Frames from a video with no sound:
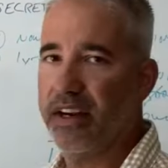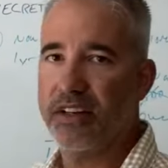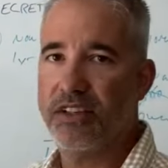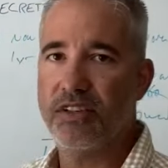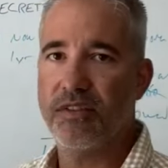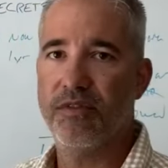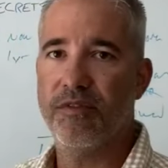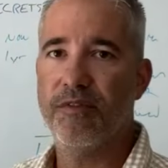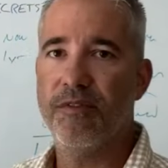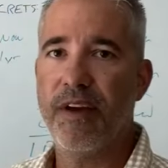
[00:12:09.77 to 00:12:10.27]
it's
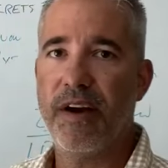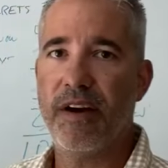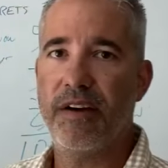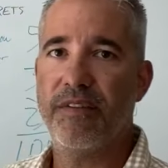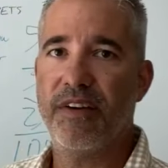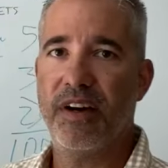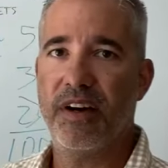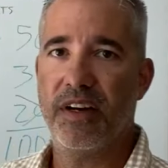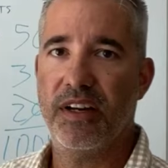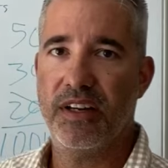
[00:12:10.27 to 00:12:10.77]
a very,
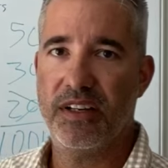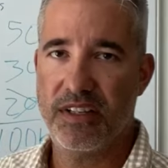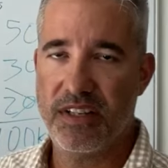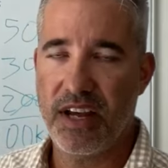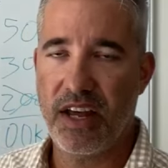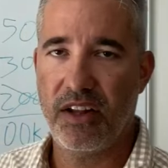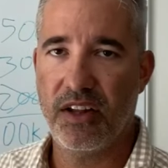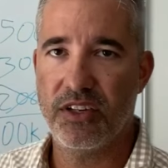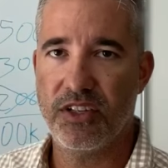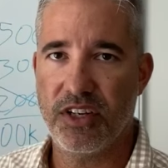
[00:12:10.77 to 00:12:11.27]
very
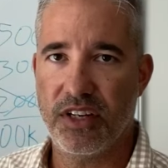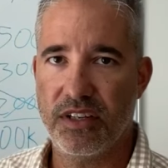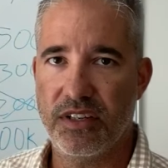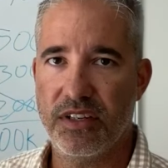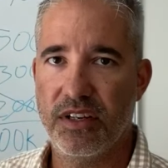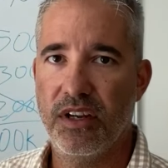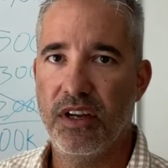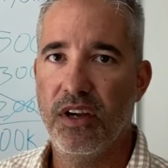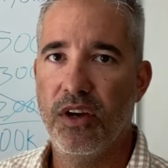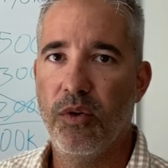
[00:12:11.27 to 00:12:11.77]

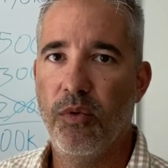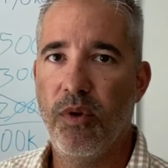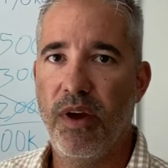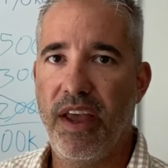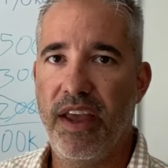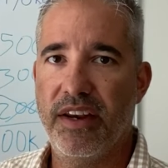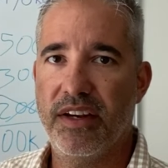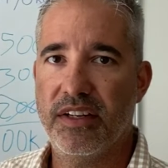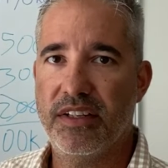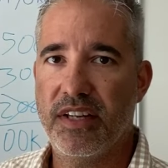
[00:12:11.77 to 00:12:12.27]
intelligent
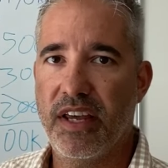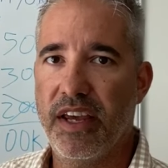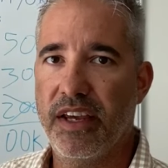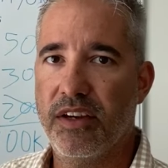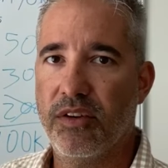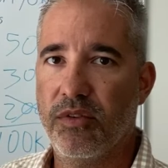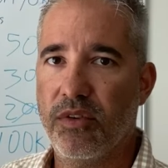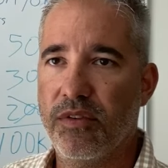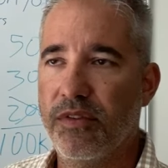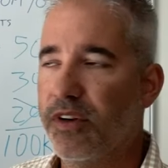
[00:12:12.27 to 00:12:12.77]
way to take
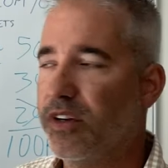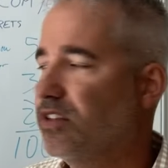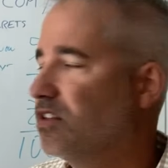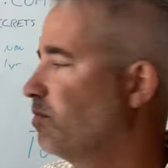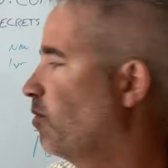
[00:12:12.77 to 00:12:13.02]
a reverse